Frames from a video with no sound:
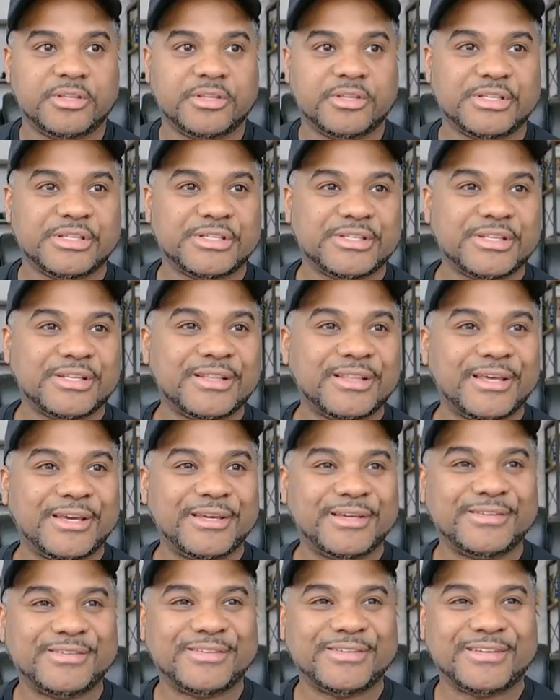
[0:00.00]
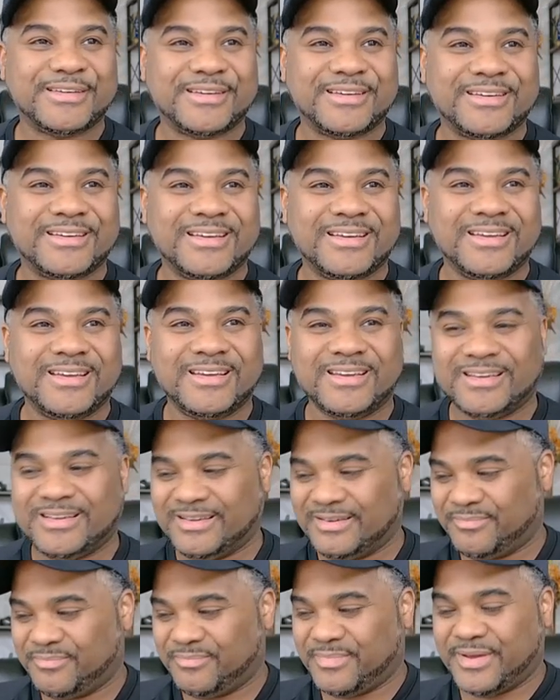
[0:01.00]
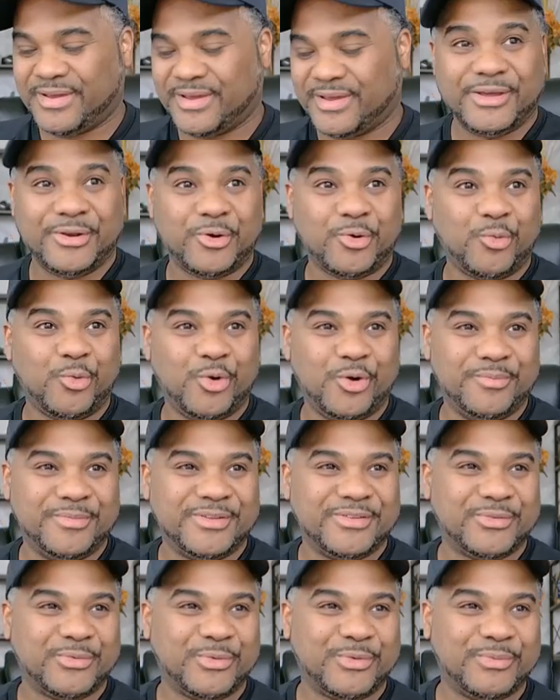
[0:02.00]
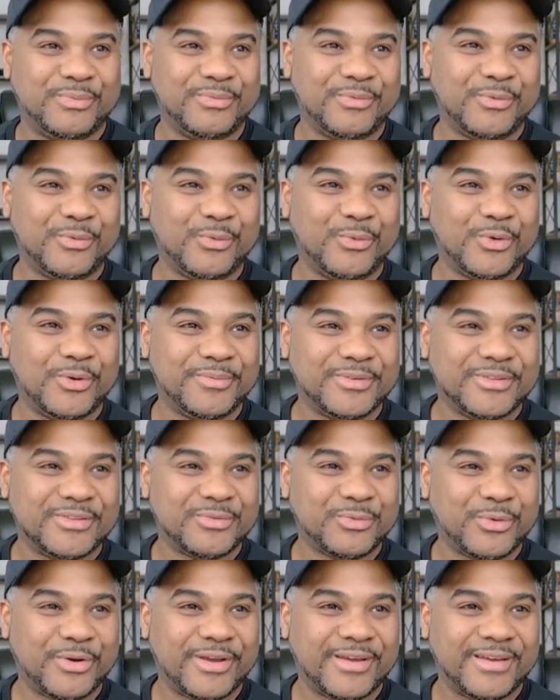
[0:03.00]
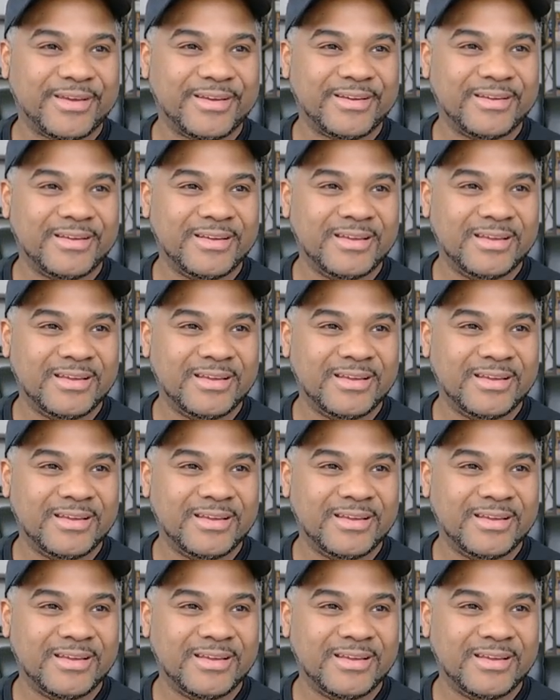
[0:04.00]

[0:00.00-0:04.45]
This is the lazy man or woman's way.